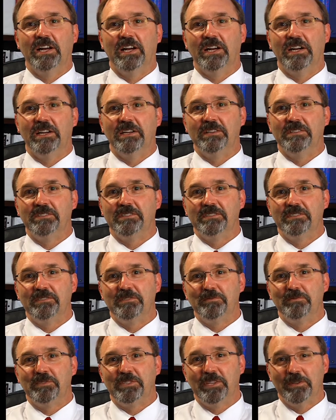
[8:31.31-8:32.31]
Uh,
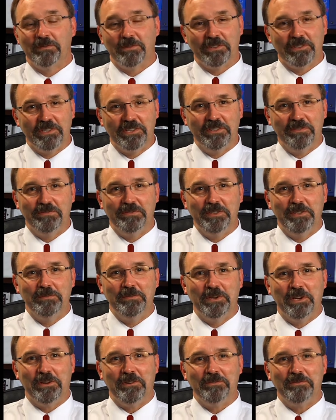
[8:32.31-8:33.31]
typically, a
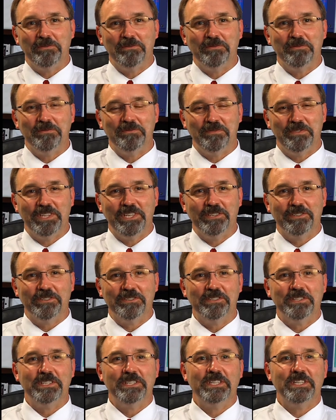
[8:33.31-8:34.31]
female
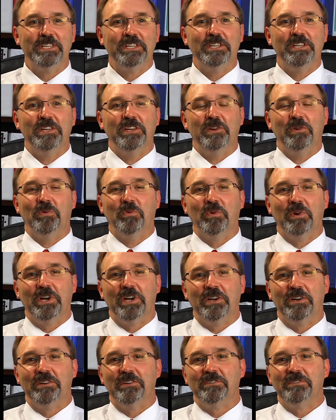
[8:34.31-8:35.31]
field
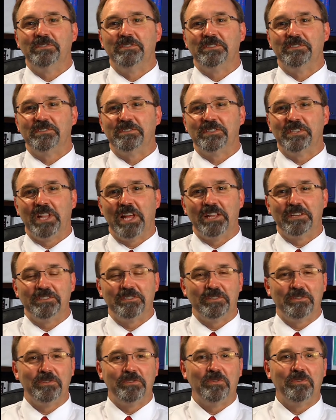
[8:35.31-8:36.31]
where there's a lot of
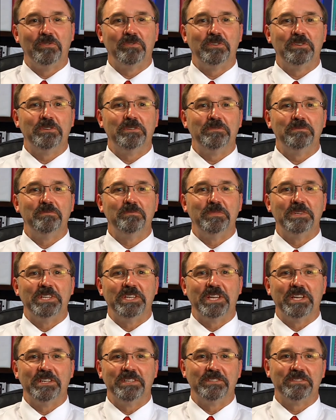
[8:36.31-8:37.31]
turnover
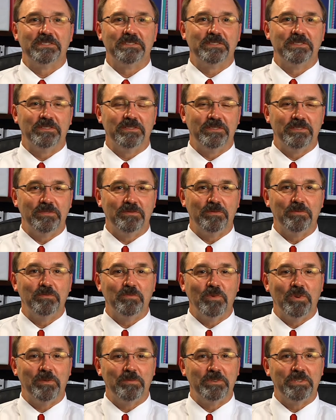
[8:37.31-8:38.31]
because the
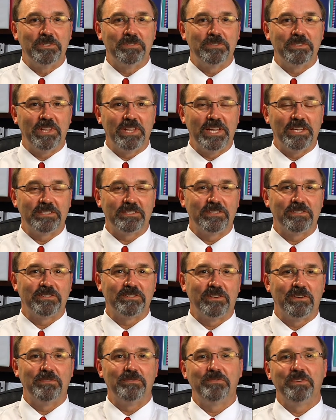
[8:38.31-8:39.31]
women like to
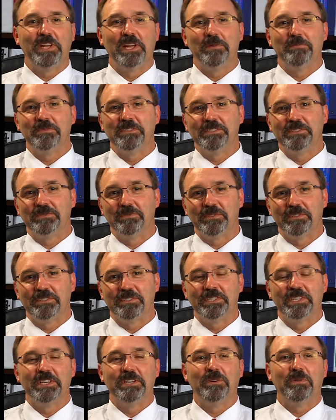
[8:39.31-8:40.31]
start families, want to
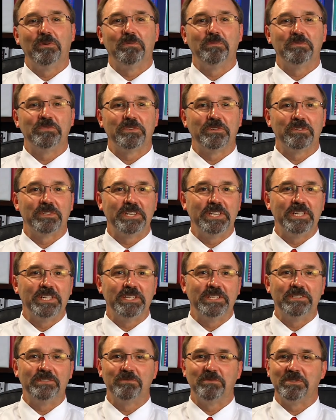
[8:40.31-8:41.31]
stay home with their
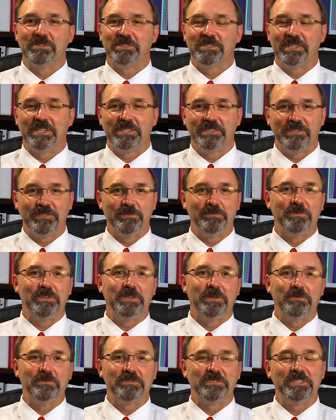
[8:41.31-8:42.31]
kids, which they should be
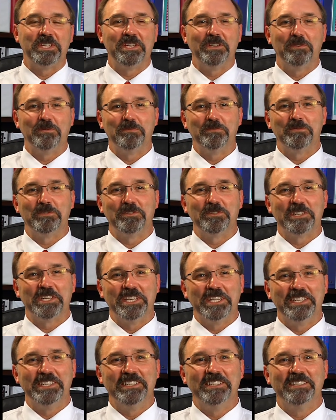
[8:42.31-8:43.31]
able to stay home with their
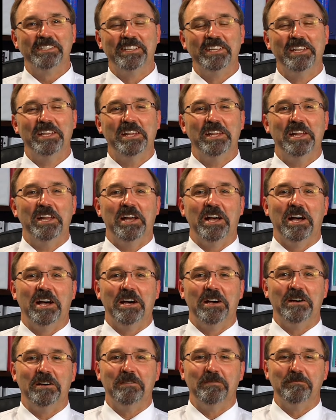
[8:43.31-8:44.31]
kids.
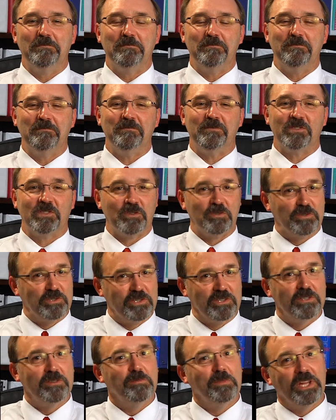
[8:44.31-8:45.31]
Um, so
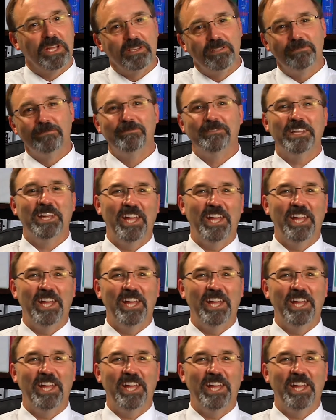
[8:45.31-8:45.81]
should the men.